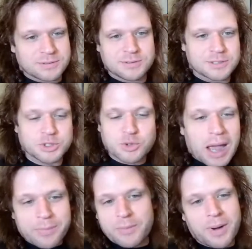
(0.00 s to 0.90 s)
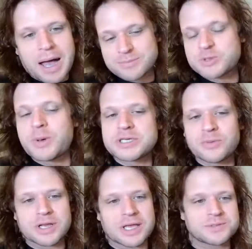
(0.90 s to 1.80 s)
just dropping bombs, especially
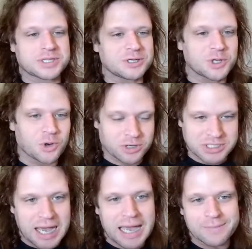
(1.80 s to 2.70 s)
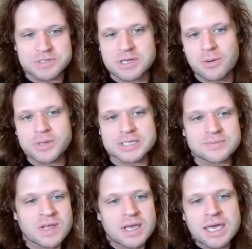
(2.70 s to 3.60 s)
when it comes to the New York Times,
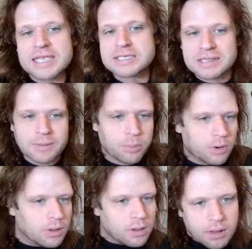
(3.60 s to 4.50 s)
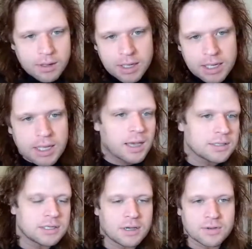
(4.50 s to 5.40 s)
because it's liberal.
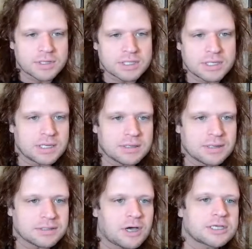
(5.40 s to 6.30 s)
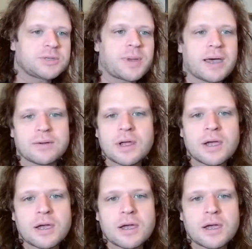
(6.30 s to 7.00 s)
It talks about,